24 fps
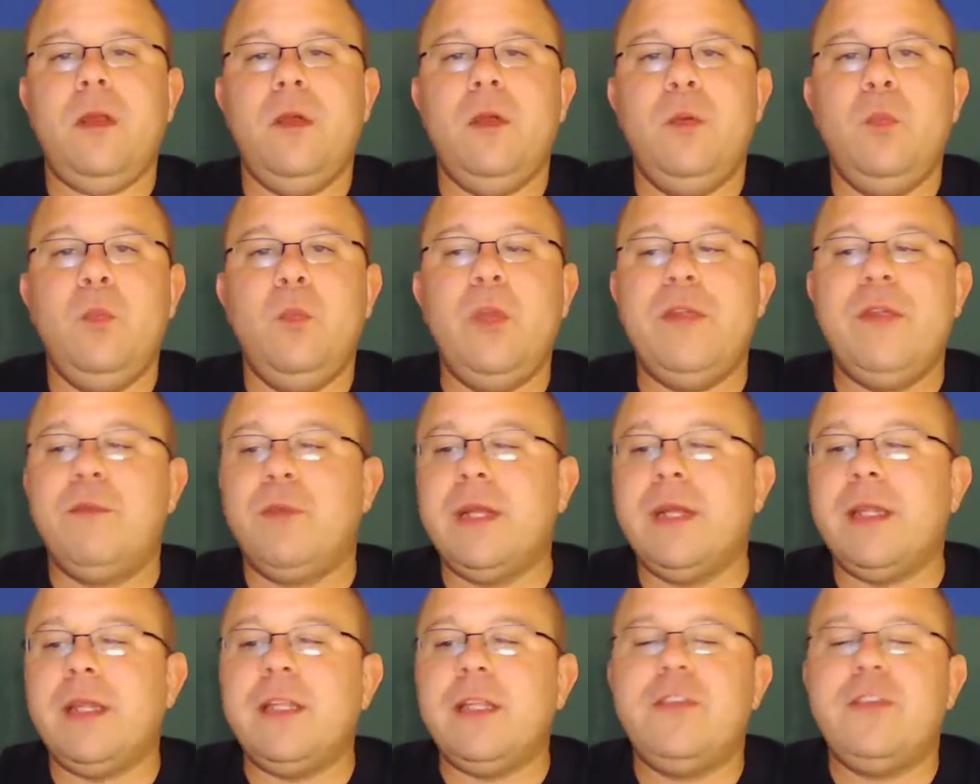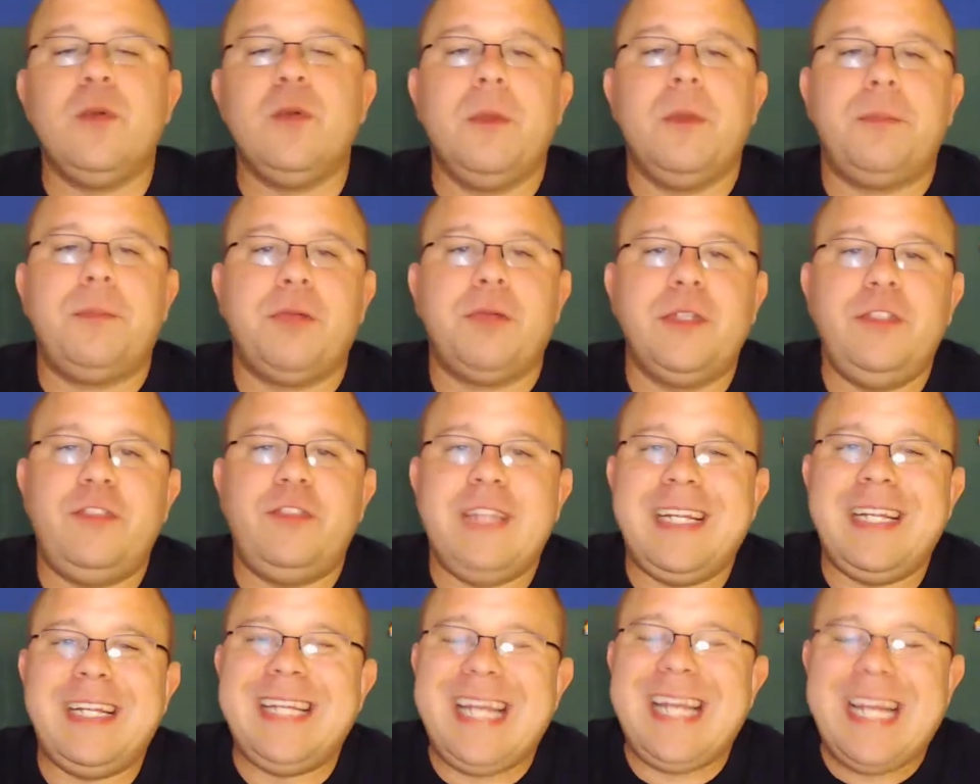We really do
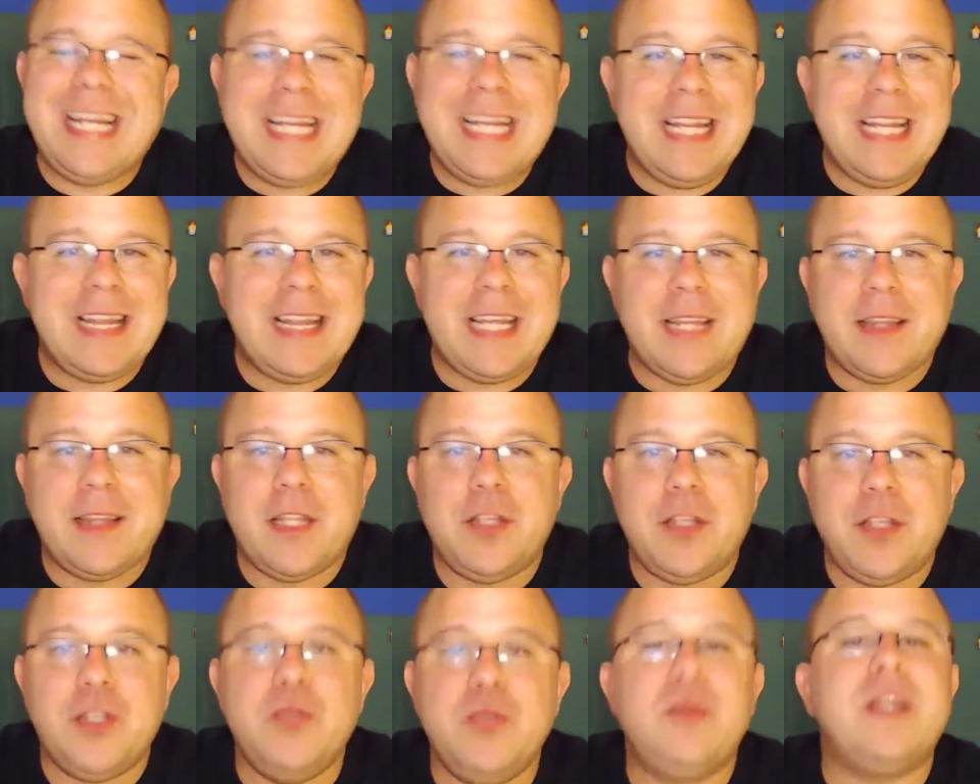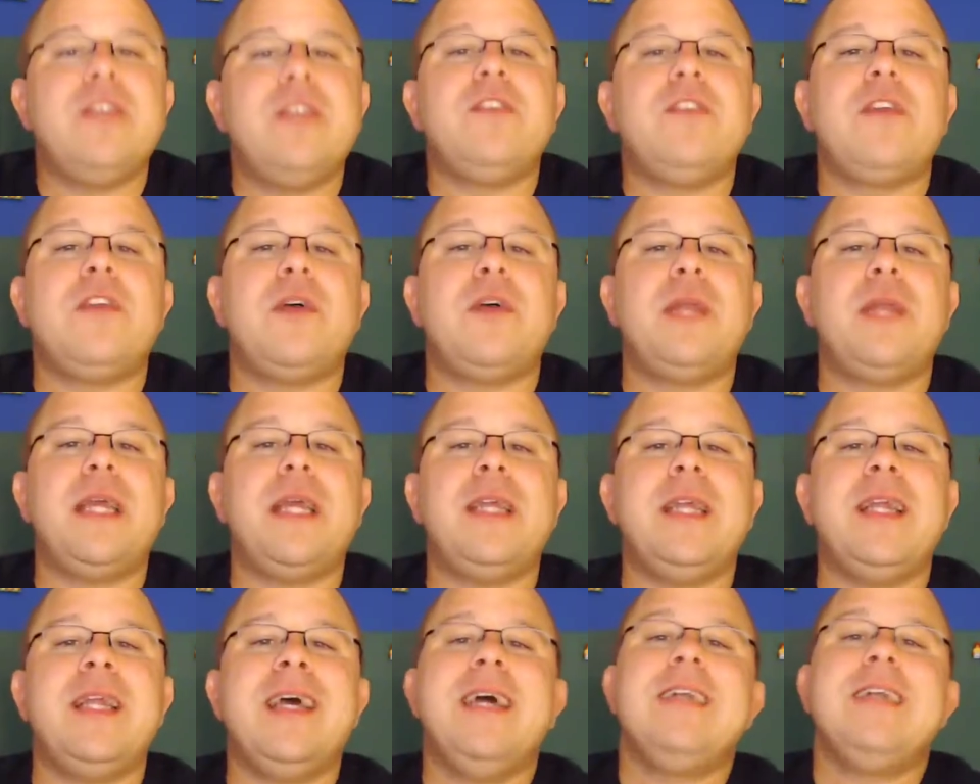appreciate anything that you can
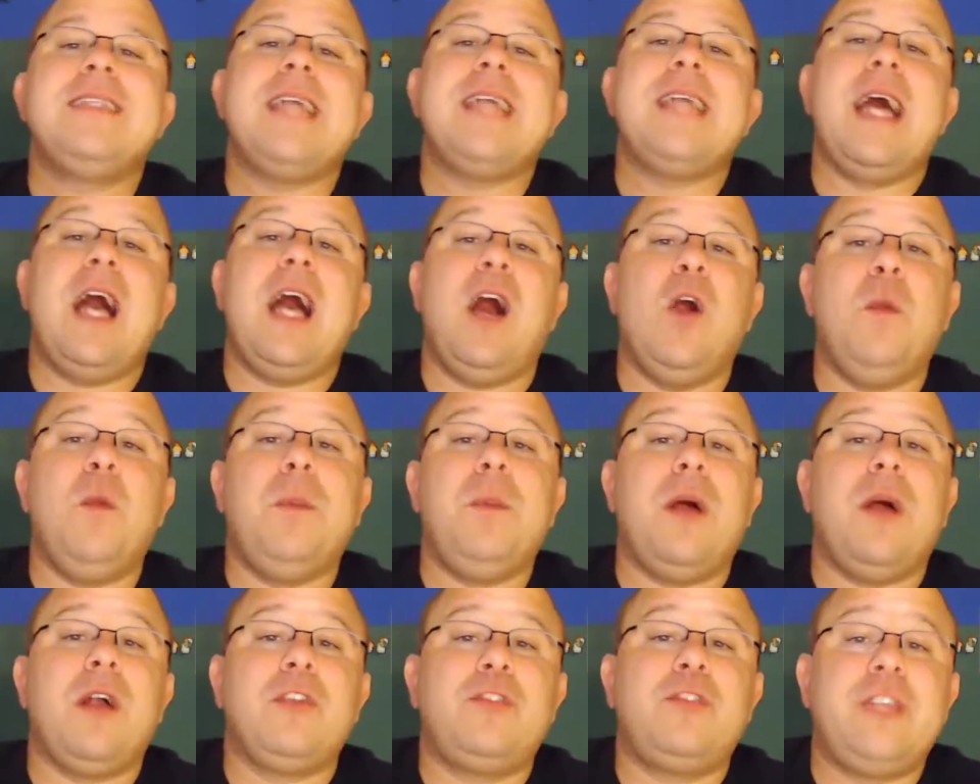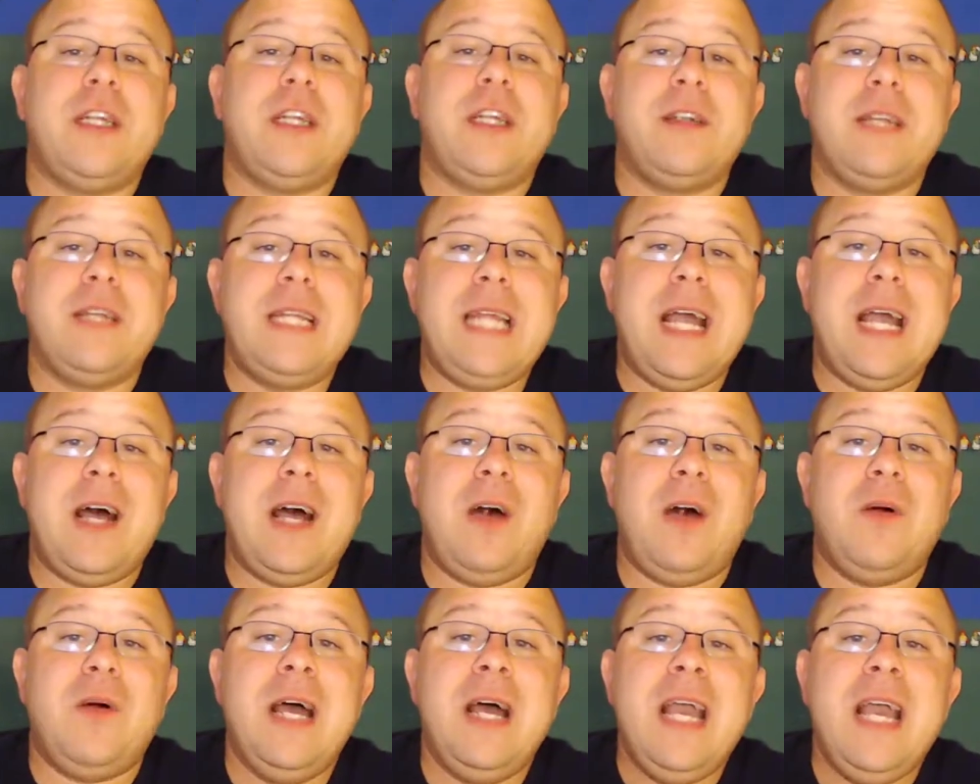donate to help our charity
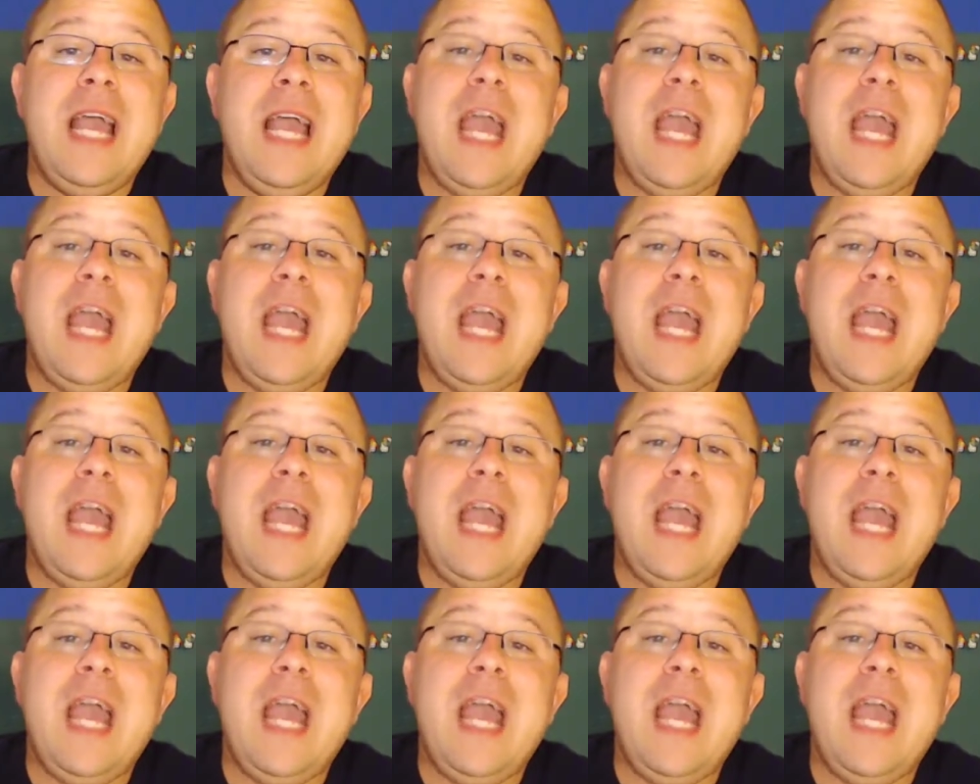out,